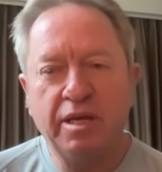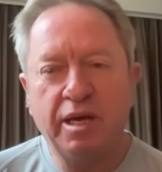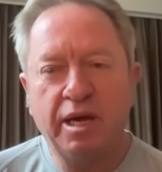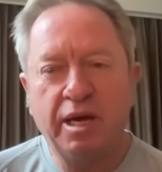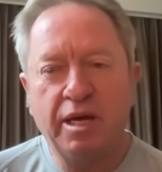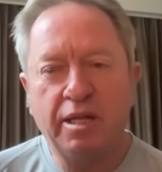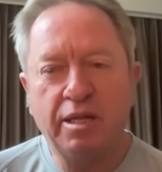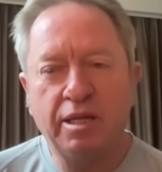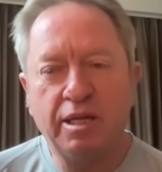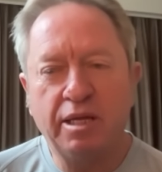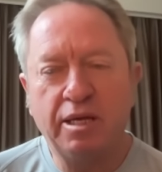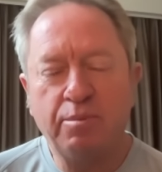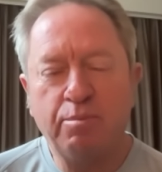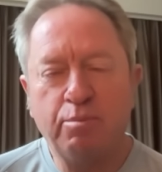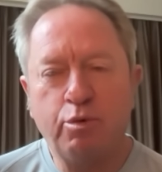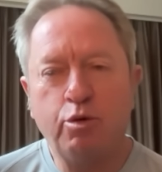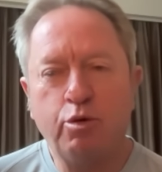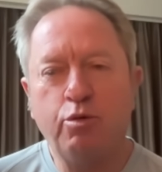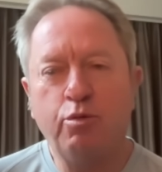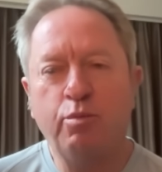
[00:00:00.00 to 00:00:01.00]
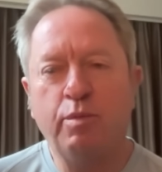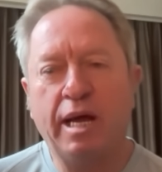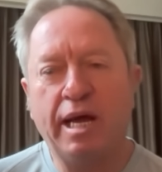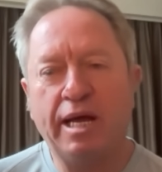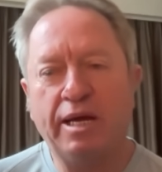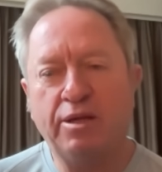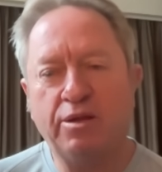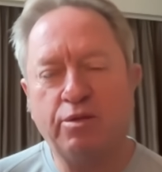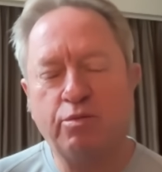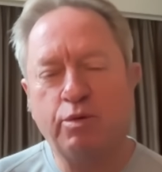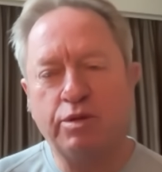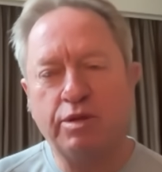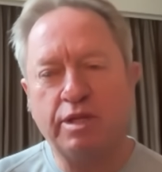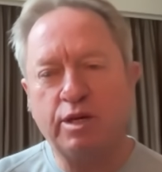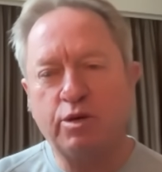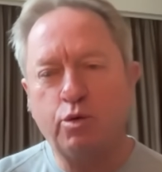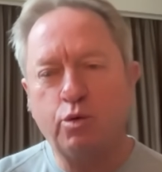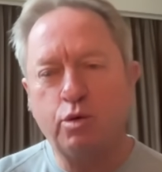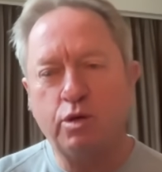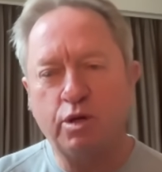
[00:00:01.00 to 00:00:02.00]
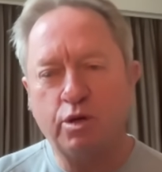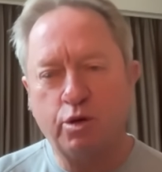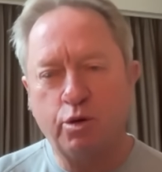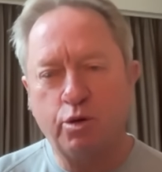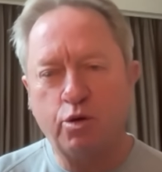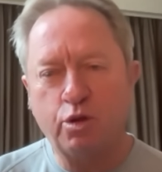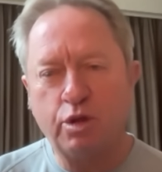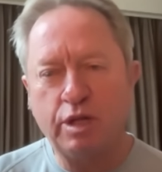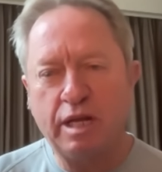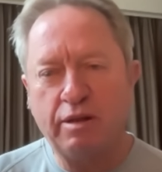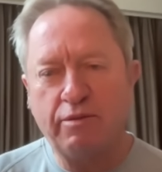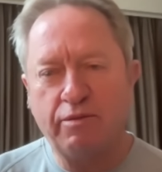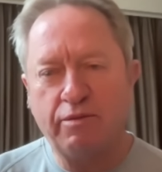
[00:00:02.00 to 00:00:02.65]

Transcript: and the boom has what they call a gooseneck